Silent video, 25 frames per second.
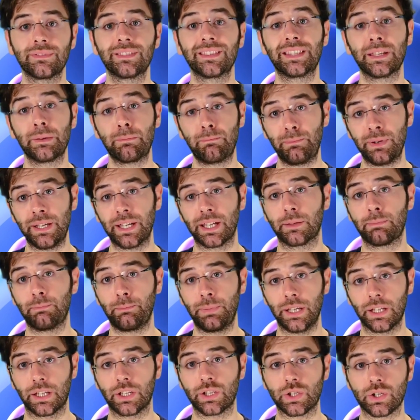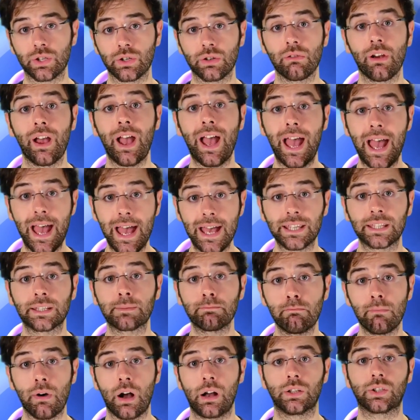the big picture as
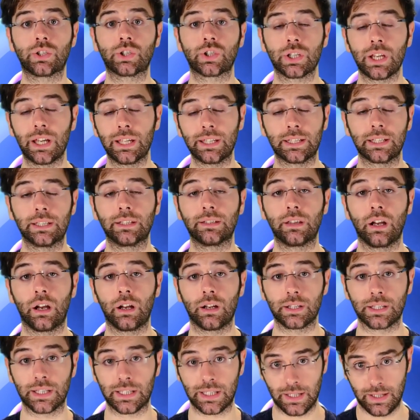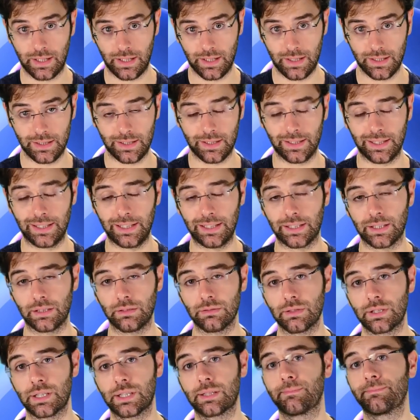much as it does the
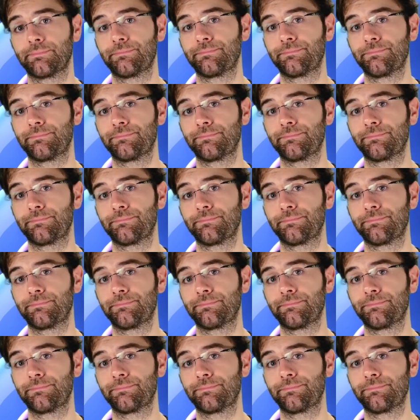details.